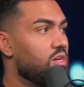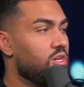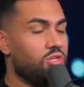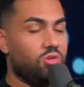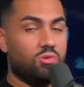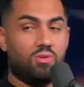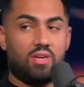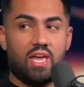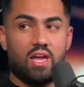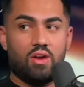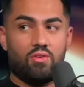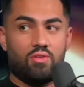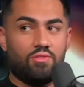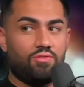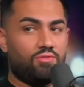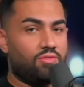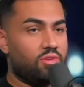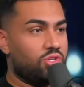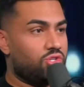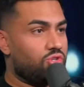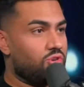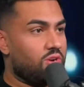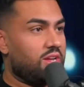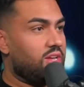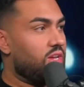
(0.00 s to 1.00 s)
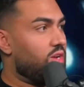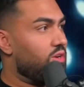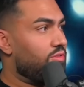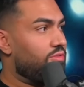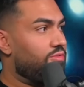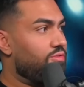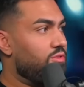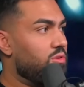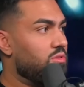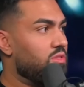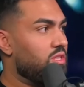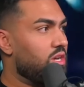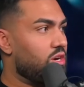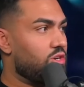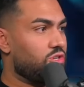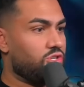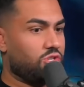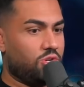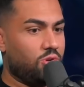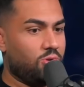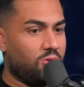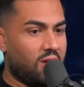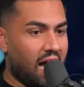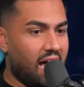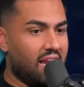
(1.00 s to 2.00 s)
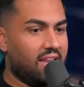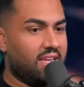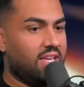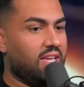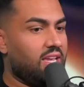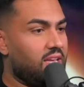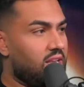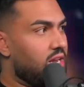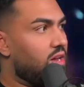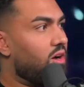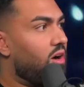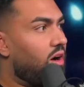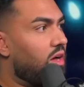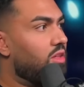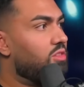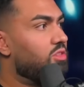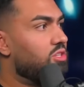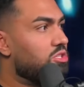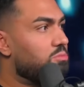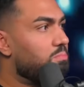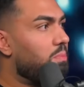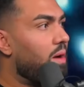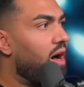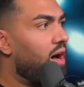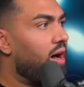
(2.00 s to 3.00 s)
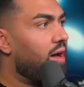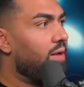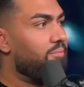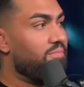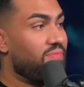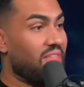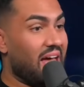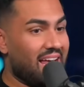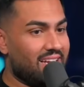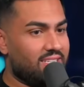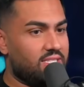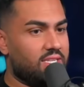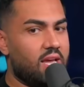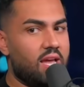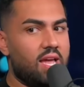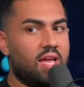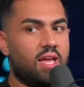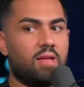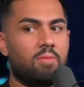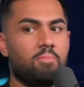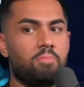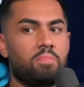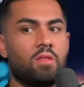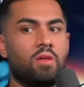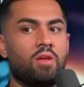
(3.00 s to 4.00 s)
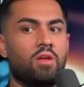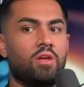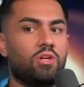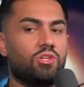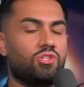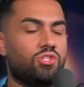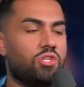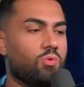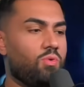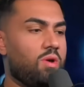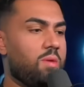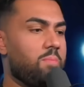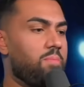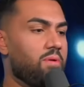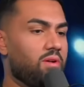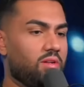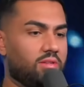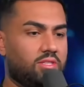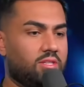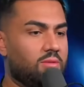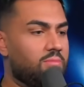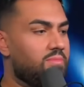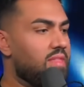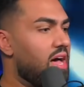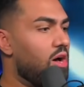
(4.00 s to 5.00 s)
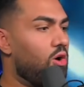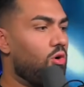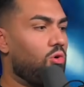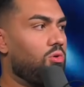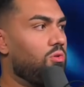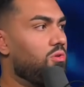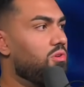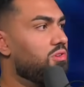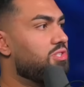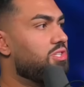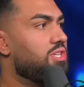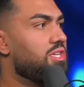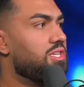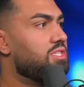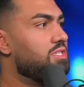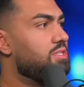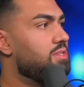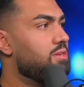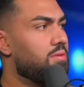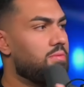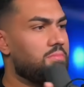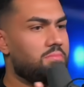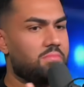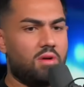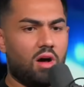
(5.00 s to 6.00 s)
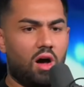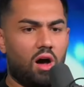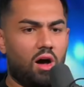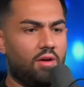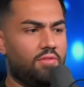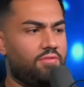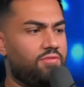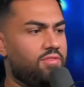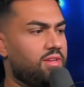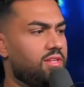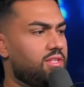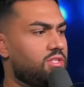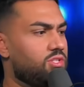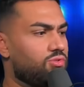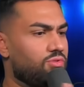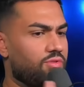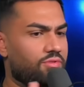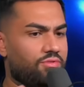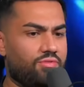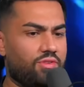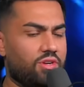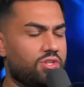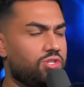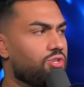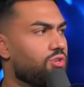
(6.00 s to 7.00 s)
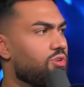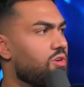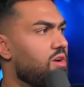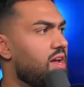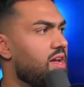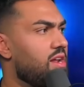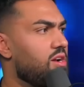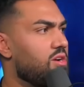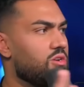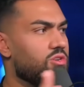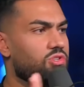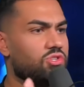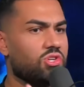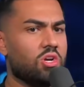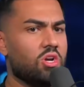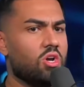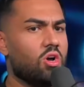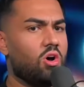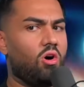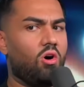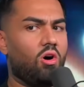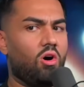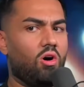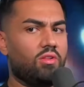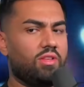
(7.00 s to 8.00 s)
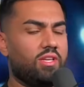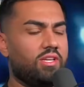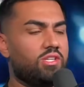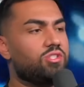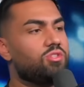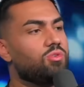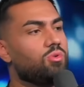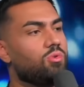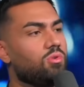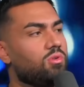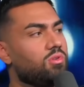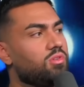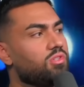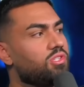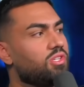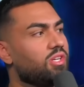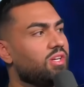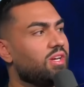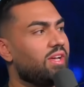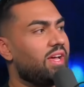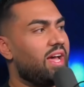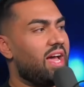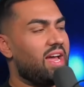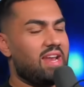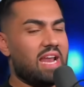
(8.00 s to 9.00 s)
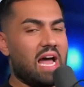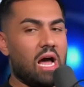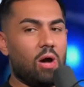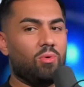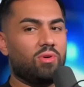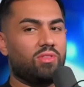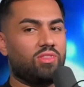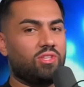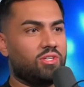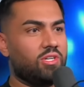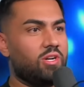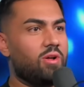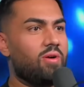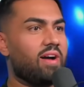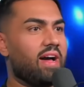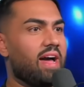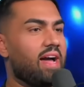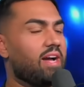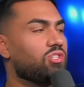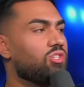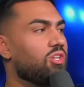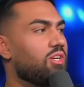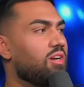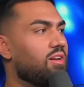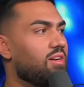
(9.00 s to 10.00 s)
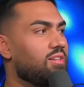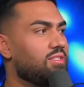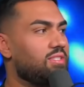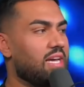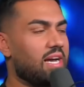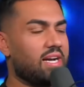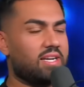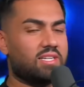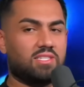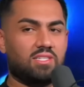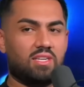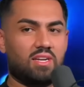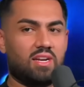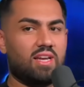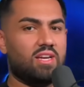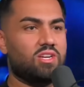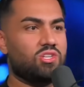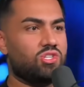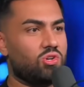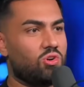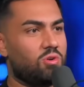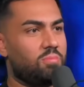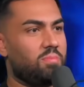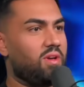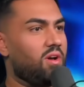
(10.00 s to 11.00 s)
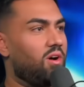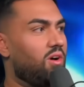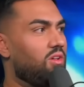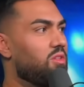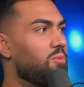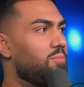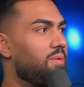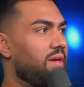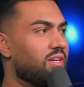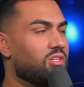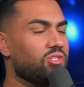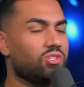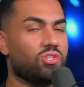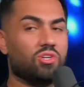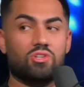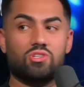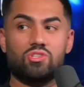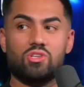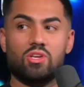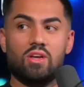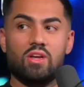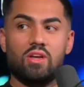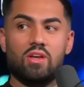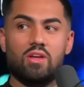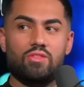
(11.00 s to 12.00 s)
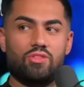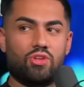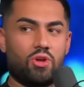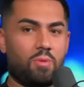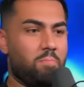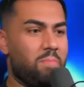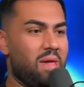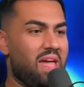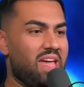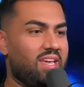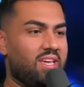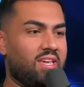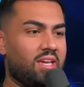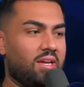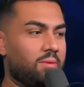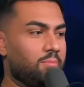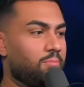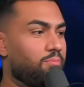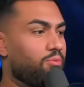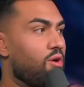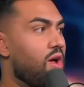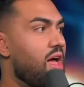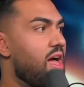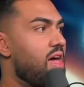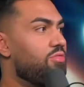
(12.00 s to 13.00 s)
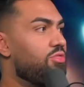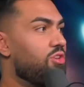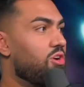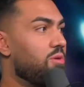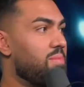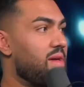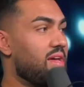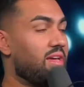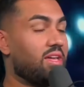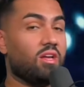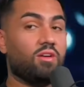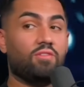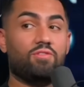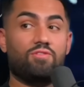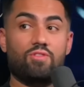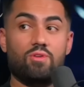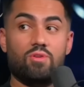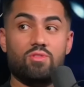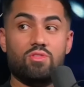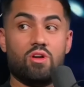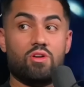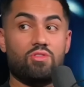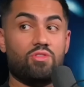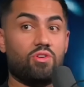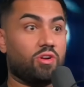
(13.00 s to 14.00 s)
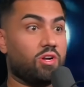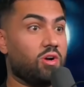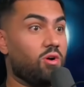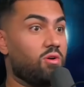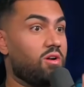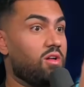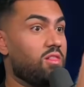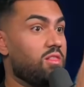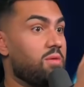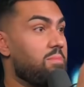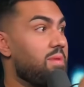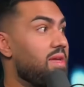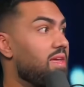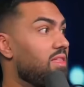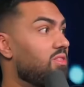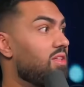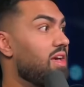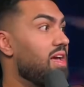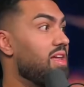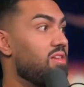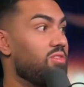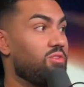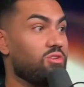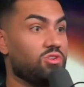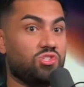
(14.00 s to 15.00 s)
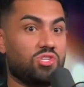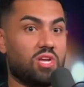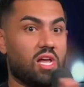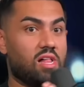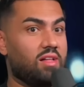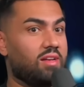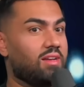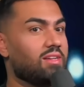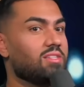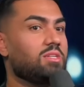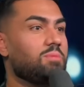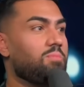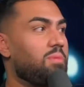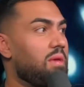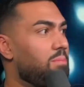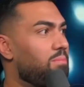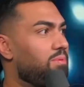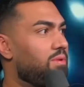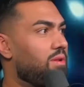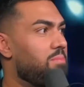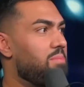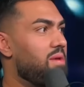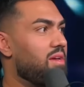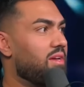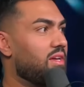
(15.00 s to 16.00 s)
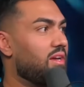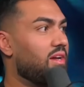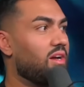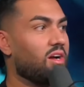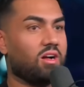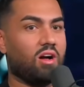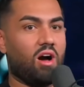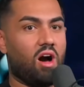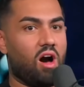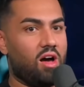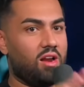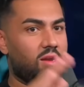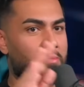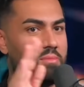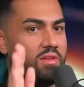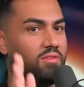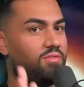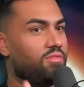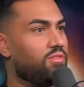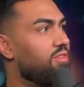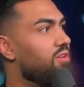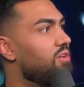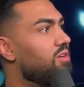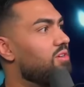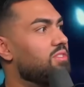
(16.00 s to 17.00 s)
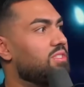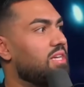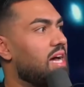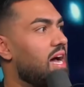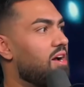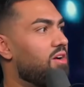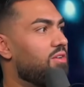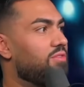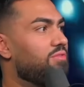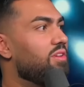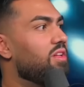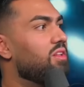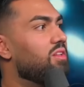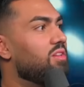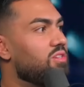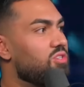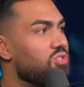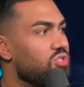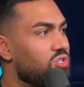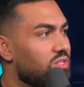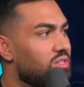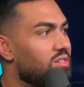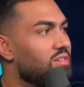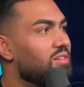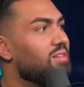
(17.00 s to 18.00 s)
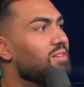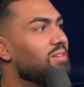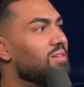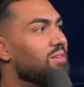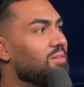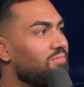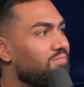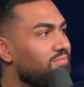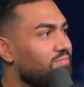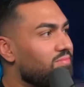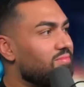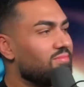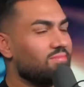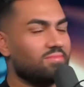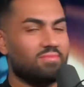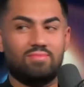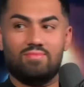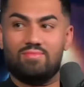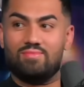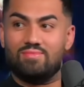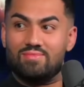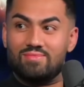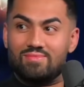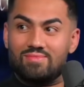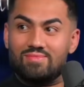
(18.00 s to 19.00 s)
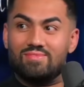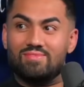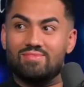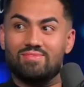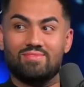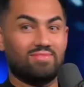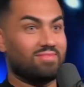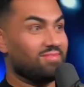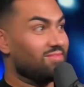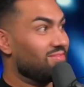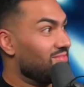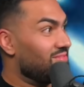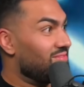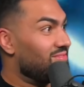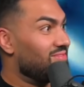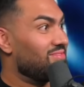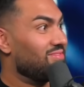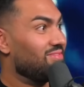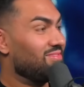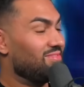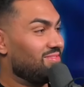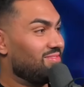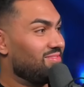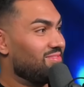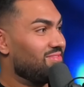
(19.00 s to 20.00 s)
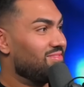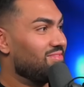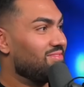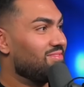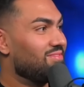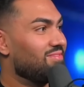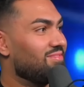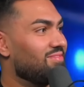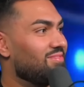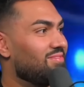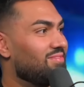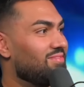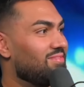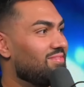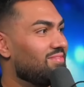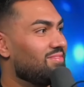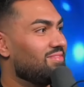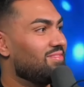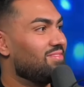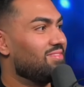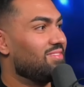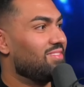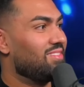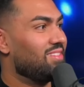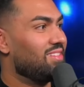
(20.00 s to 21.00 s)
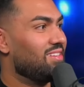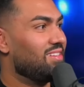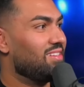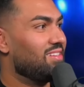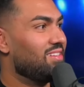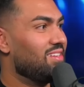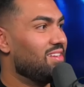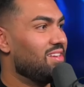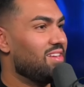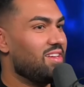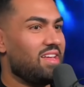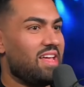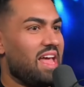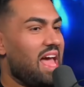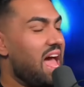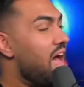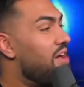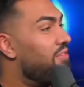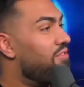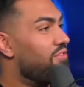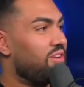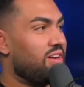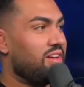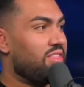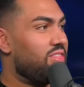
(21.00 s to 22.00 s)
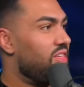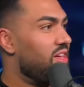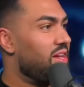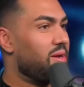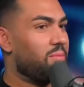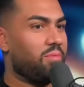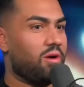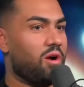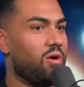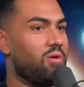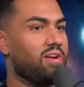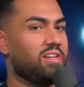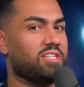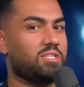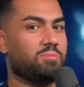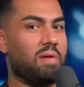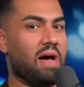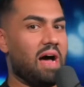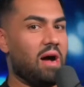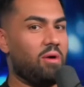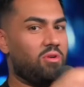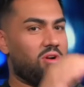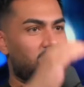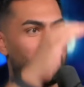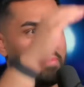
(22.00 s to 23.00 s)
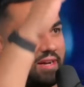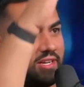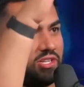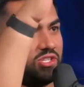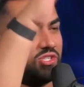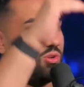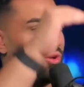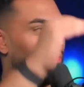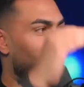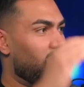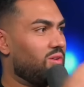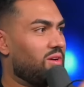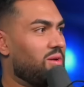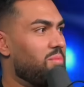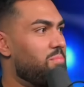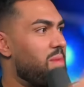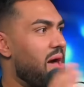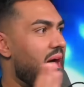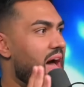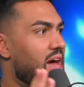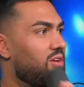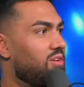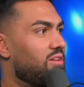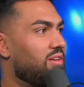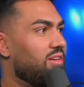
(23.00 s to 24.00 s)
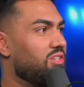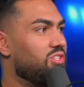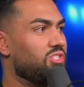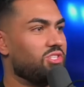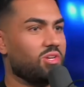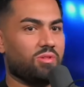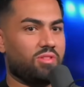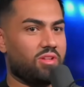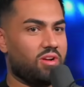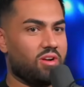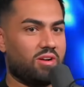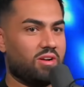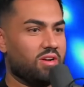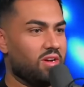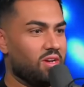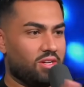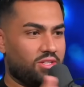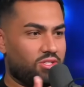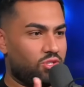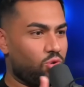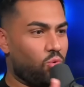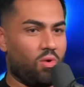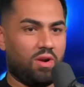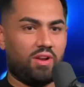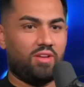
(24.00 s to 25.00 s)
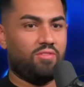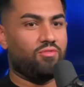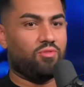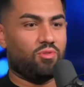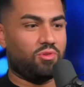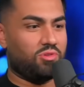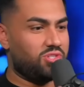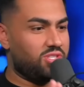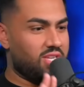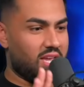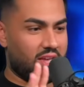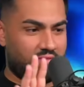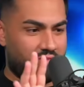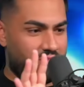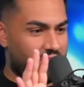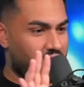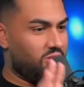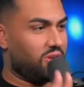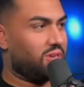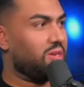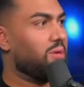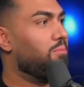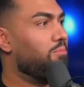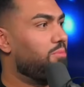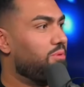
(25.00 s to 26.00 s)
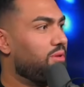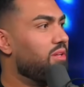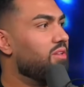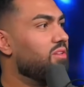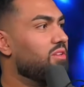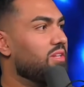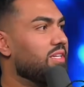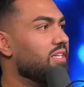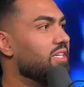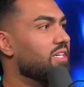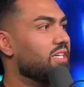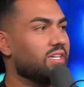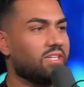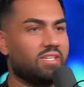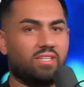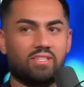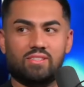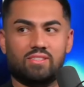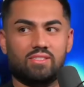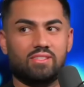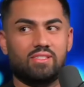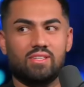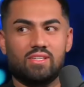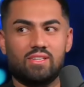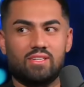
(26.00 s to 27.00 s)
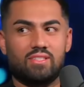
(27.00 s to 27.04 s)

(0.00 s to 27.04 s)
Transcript: Mm. You can't refrigerate your food there. So you got to eat it on the spot that wow. day. So we built them that whole system, mm. ovens, refrigerators, all these tools. And now what they're doing, I actually got a text today showing me all the pictures. Mm. They're baking bread. They're making food there. They're going on the mainland and they're selling it to people and making economy for their entire village. Wow. Yo, that's sick. So is this, the stove is electric. Everything's electric. Everything, bro. And it's powered by solar and batteries. Mm-hmm. So they're twenty-four seven. They're completely good. And